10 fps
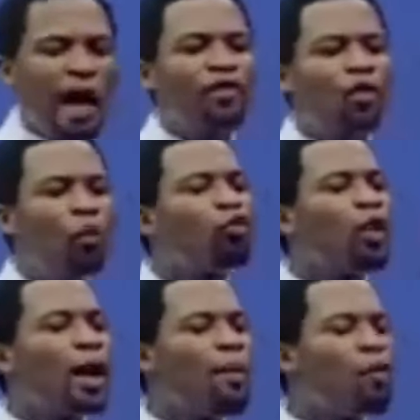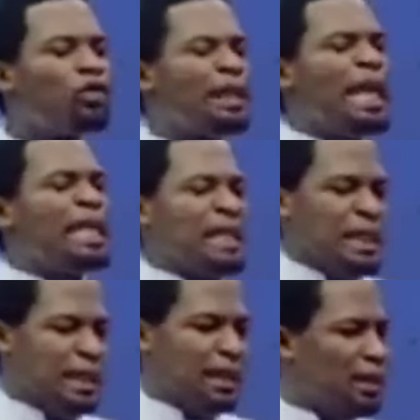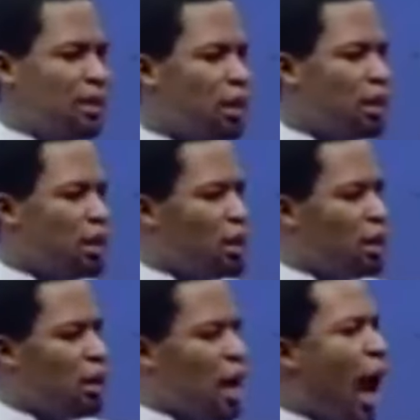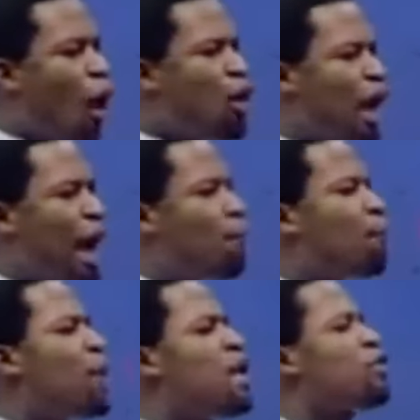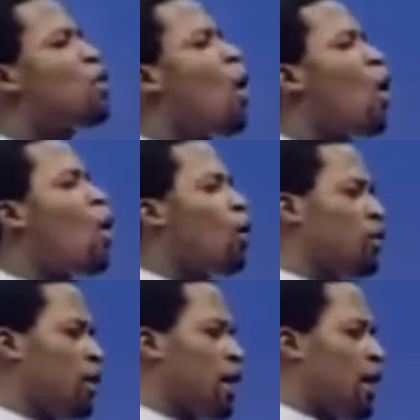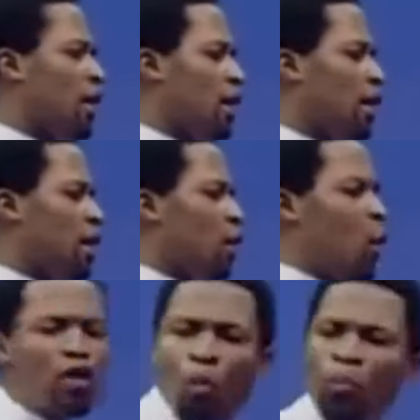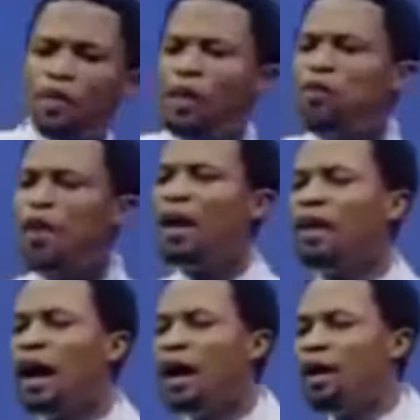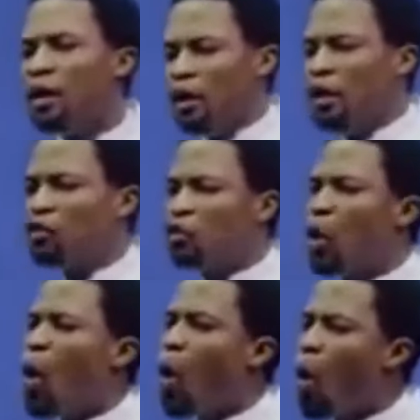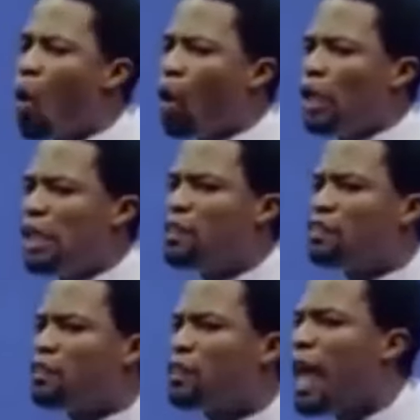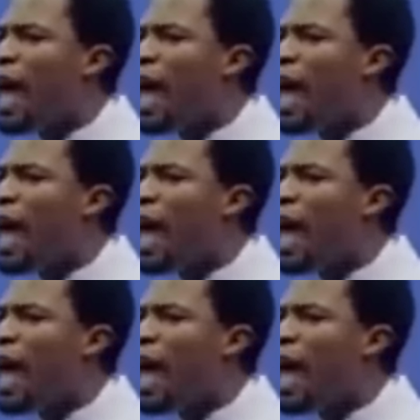He has come to the realm of state. How he can please God. When you meet a father, his goal is